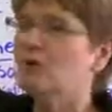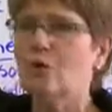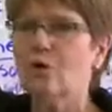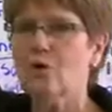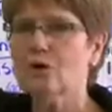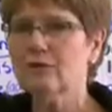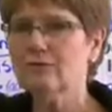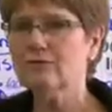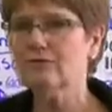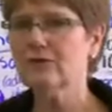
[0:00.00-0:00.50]

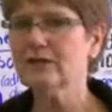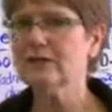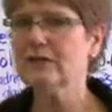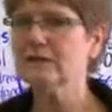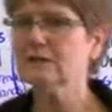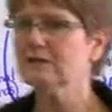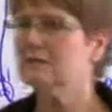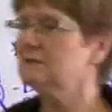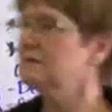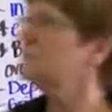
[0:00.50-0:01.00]
horror
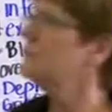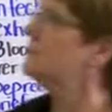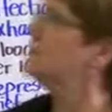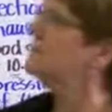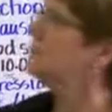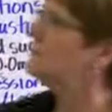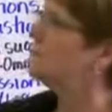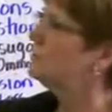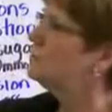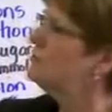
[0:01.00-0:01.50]
flicks,
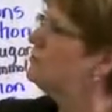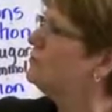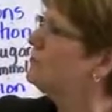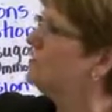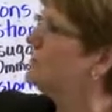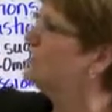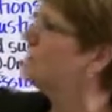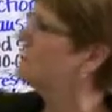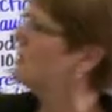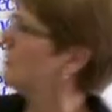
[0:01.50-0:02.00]
two things